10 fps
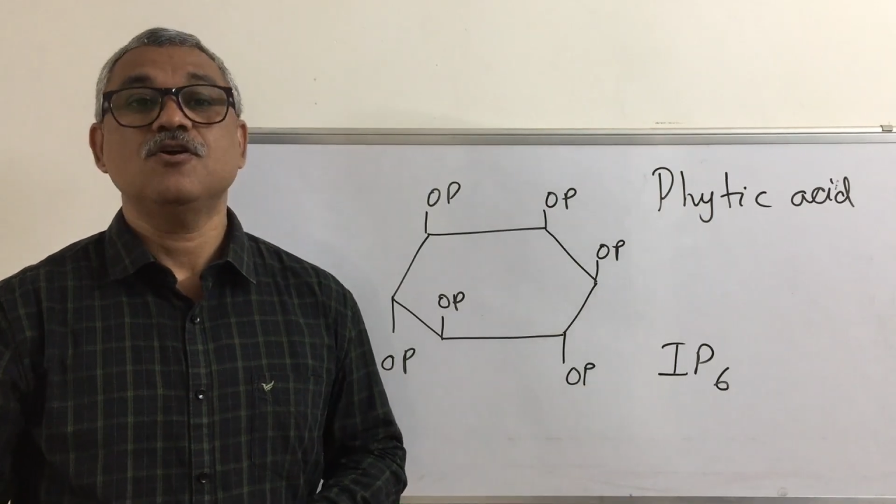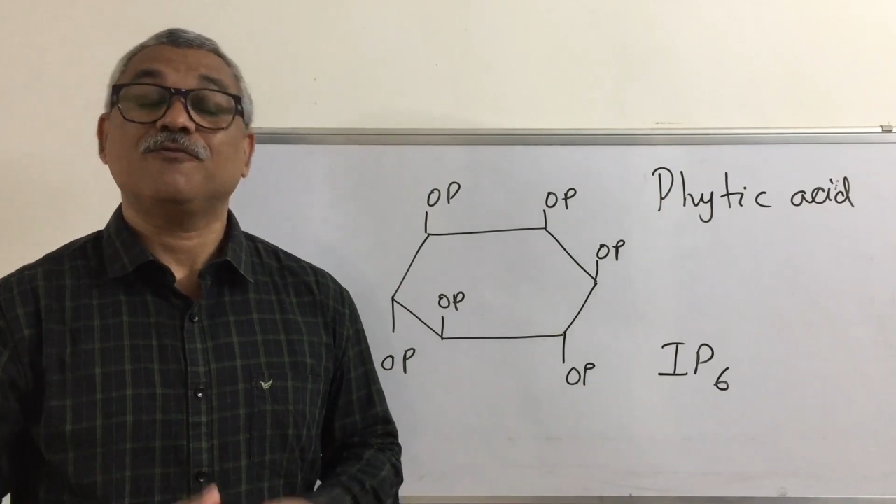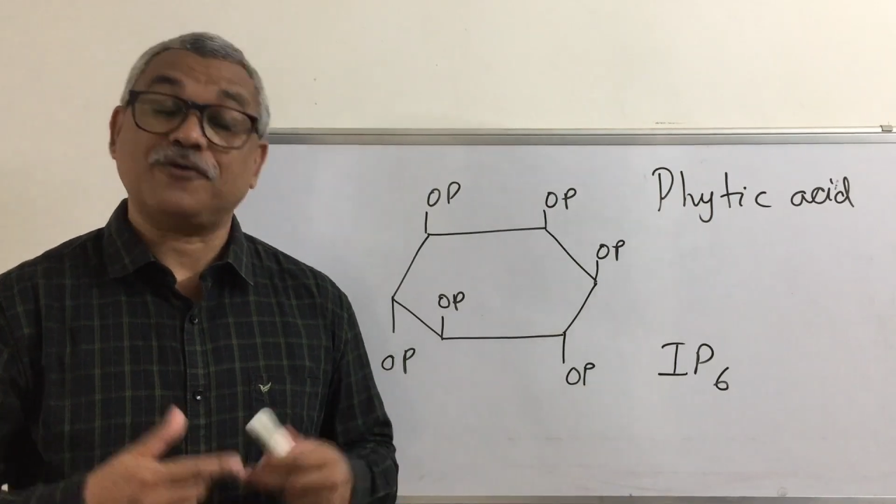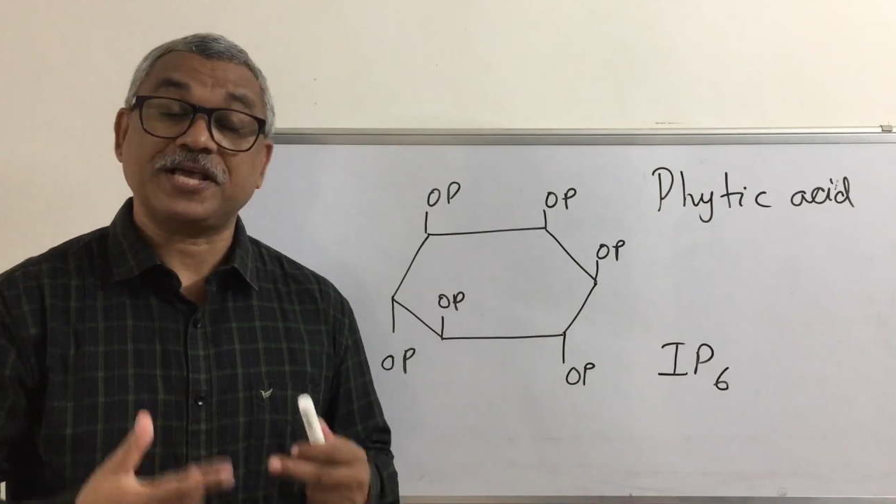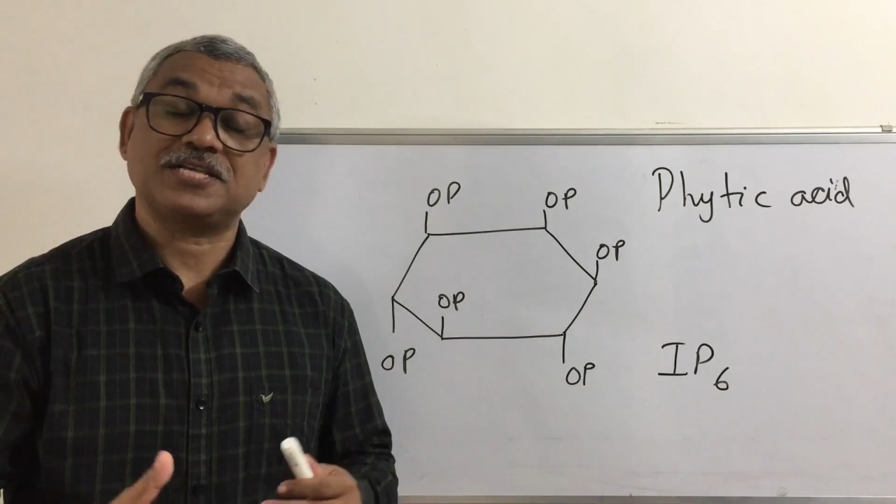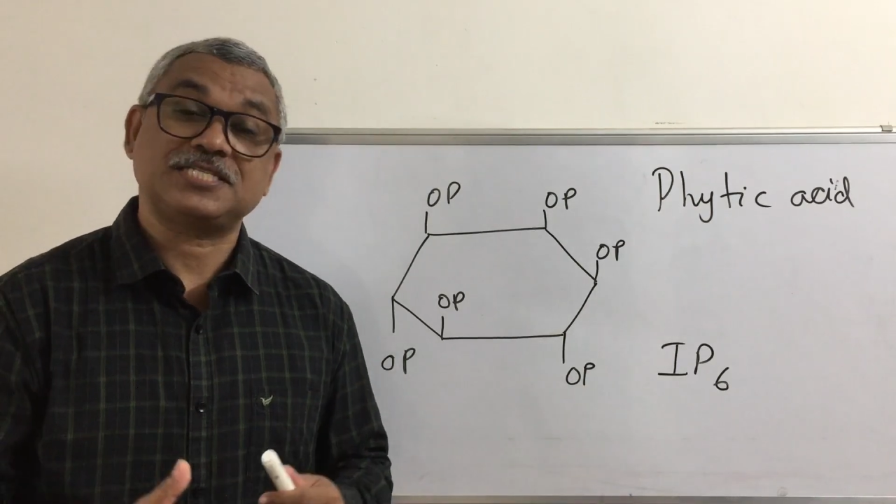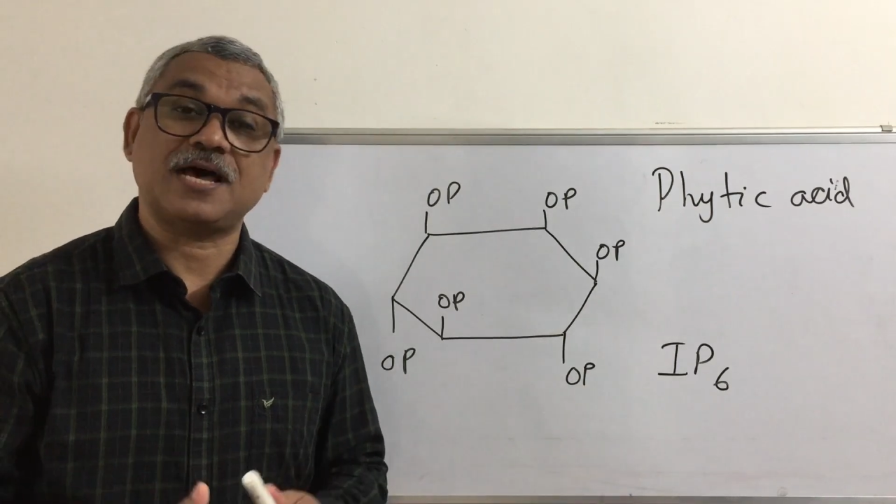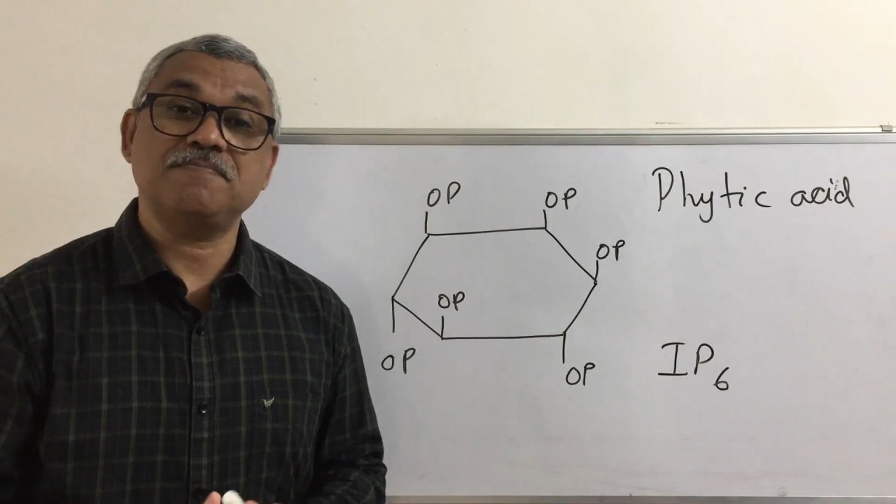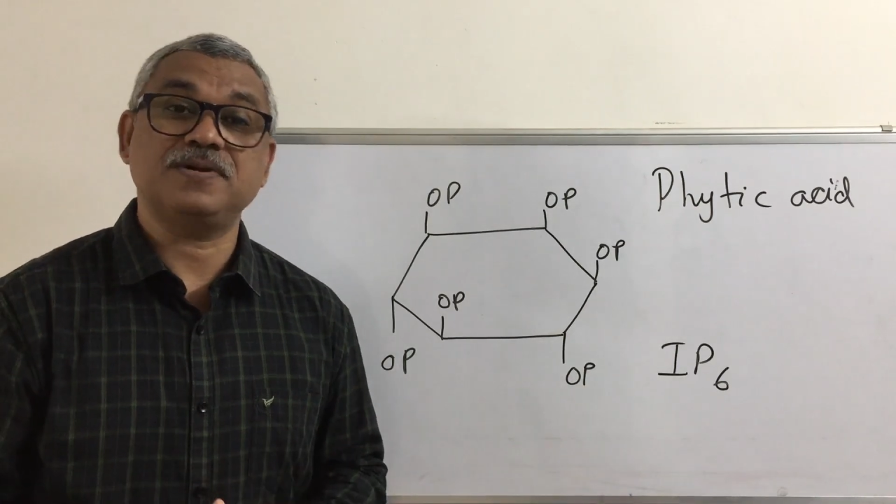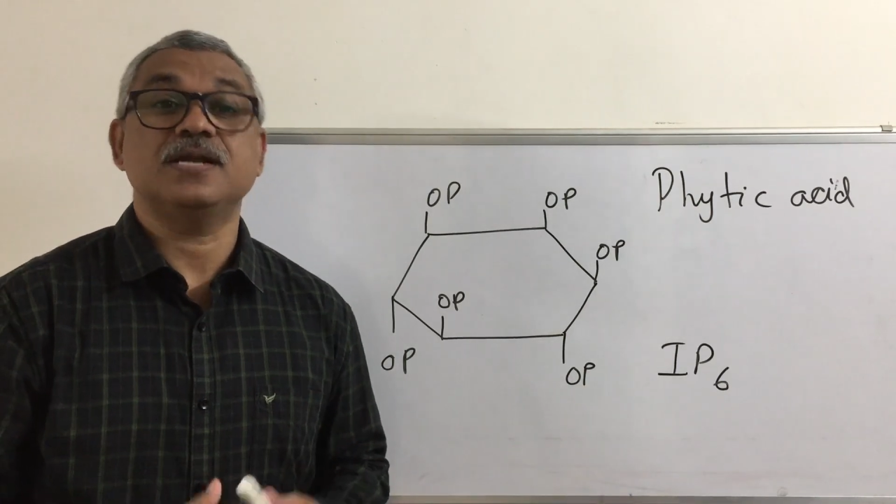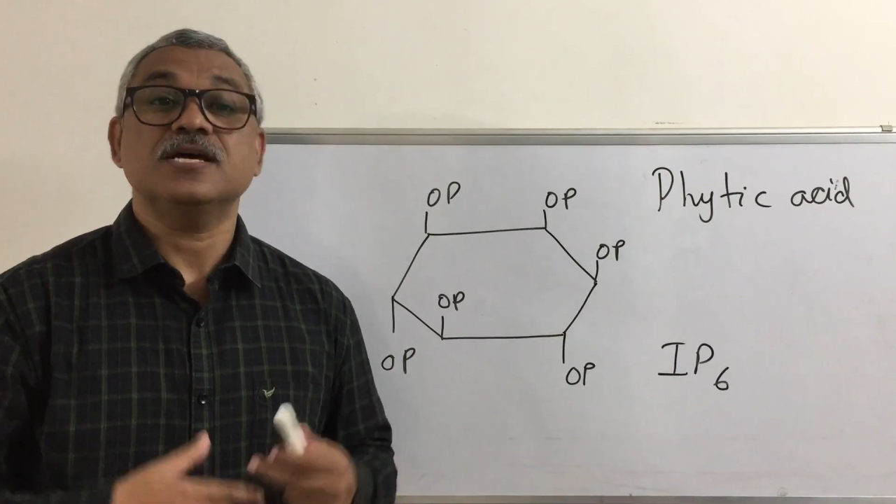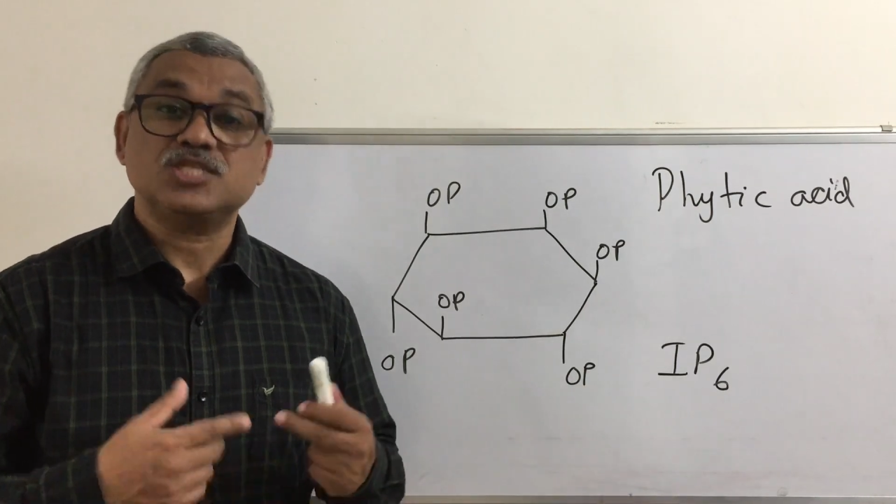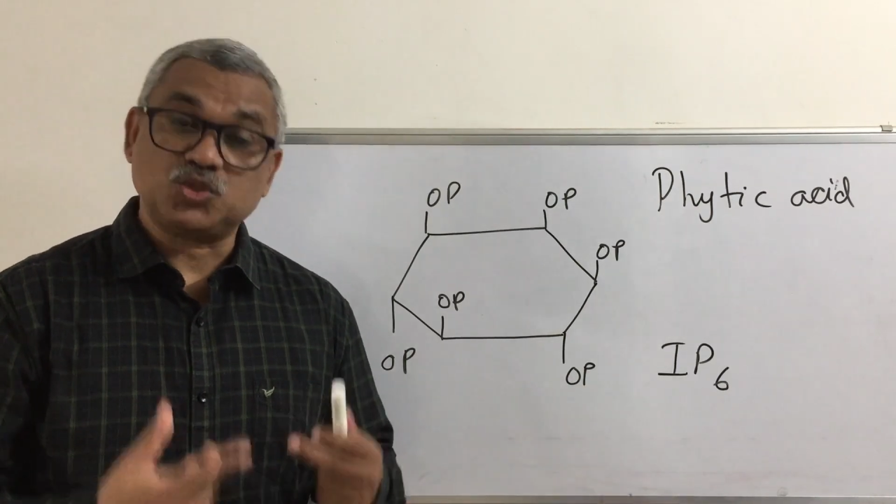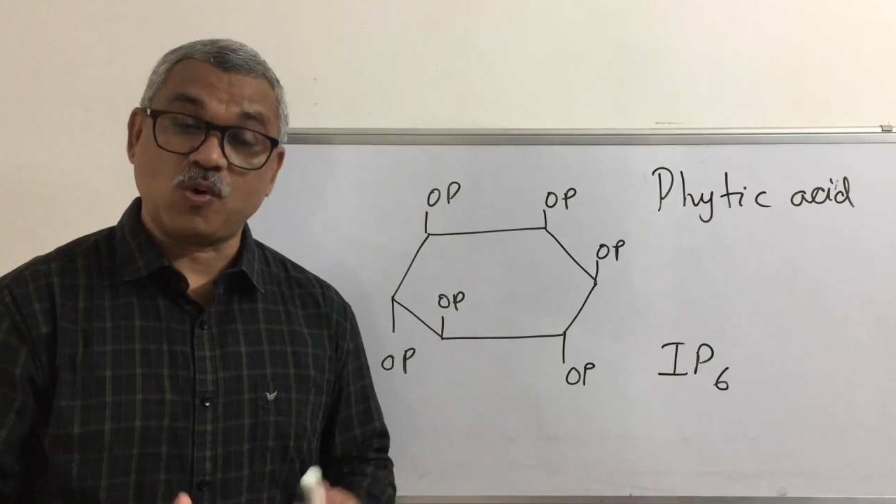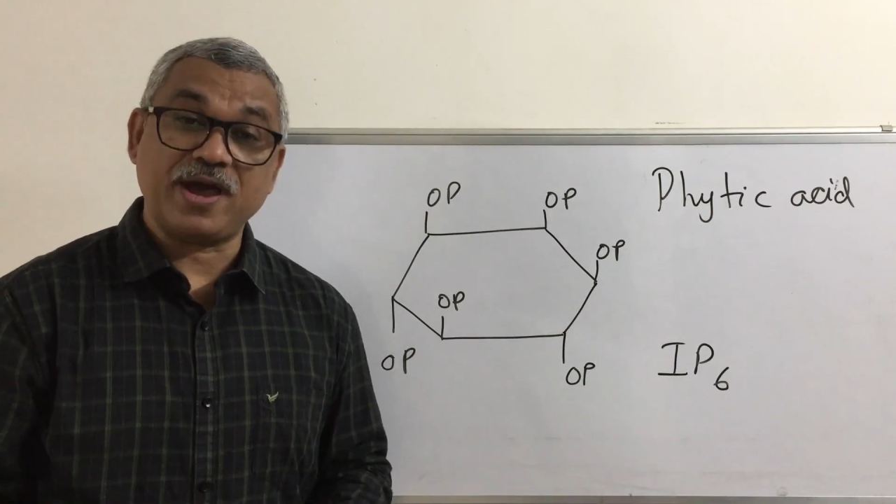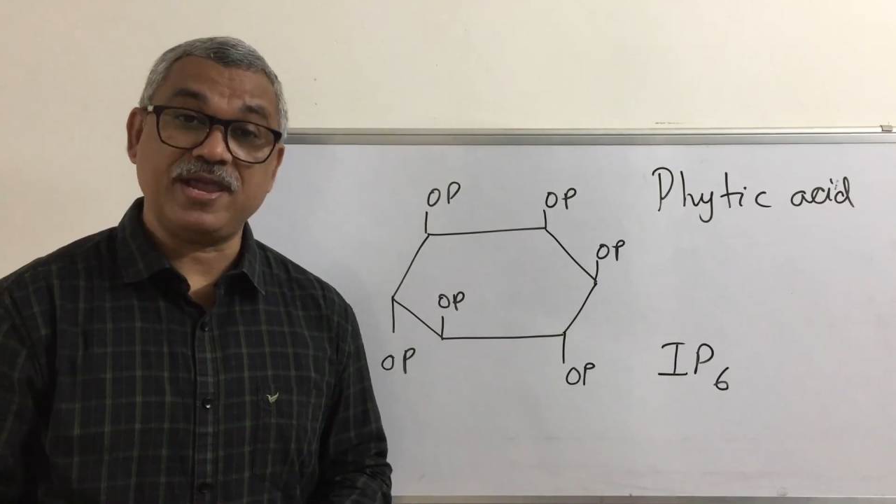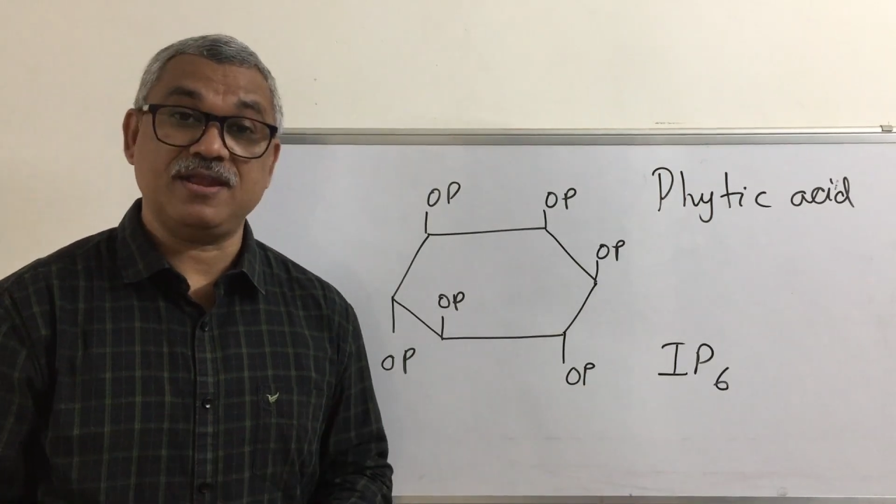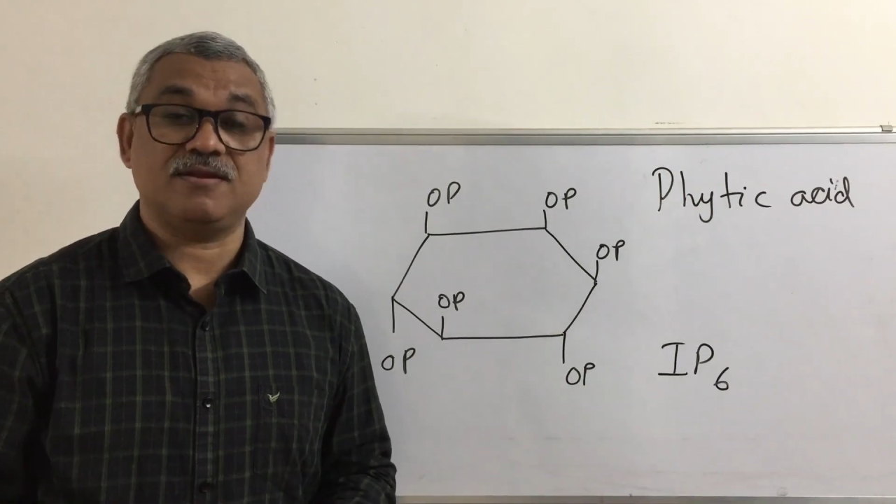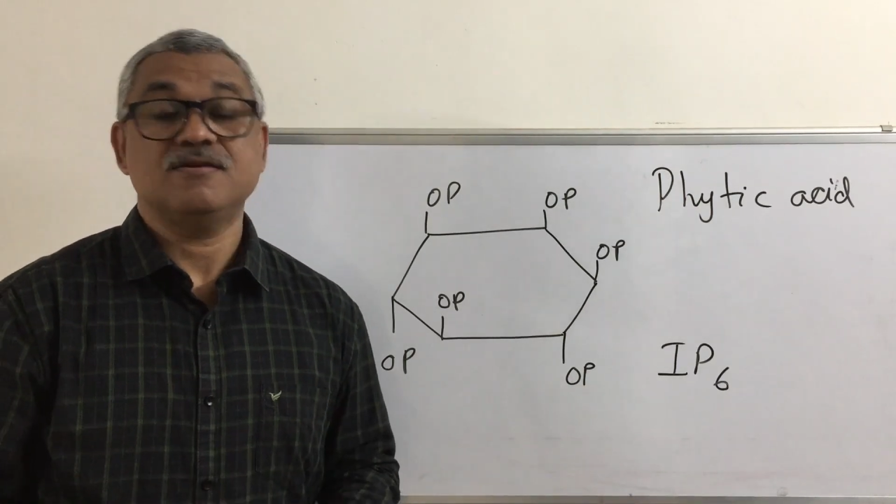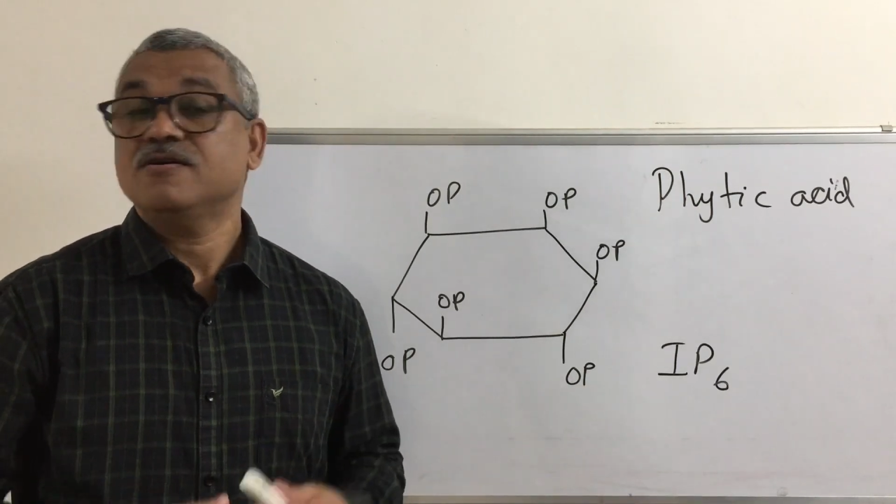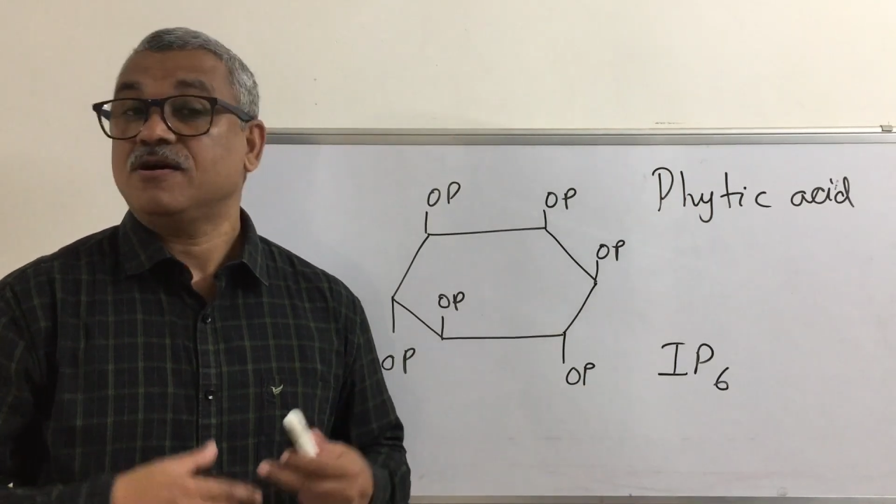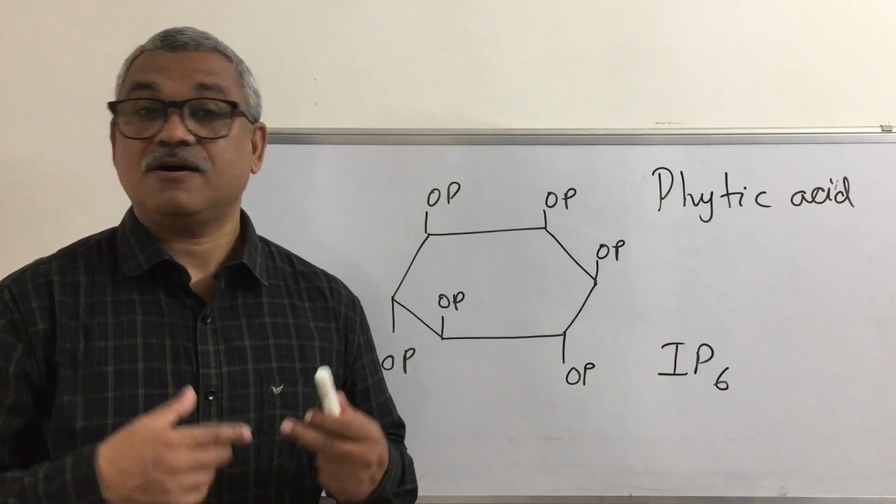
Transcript: For example, swine,